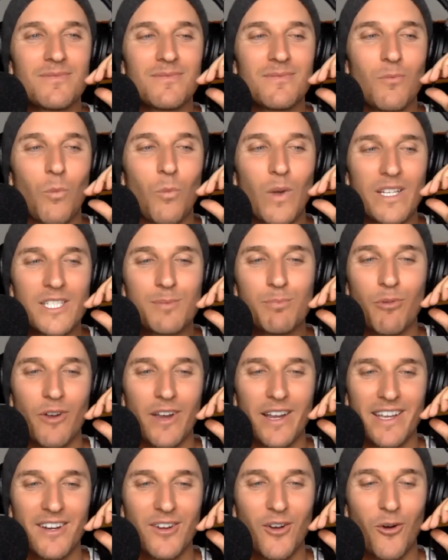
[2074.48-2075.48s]

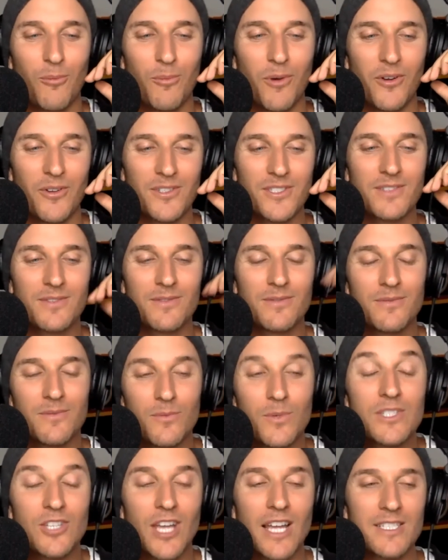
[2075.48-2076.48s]
whispering it almost,
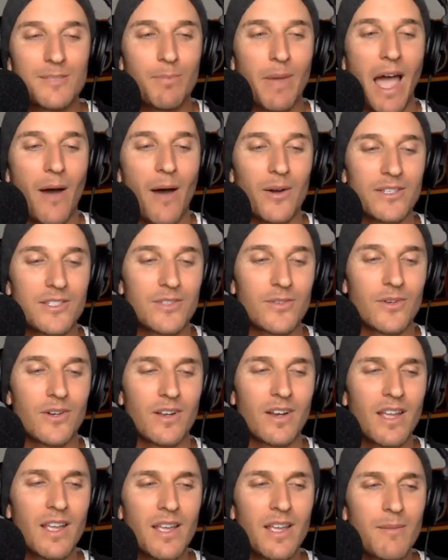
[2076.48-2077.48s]
which has power to it.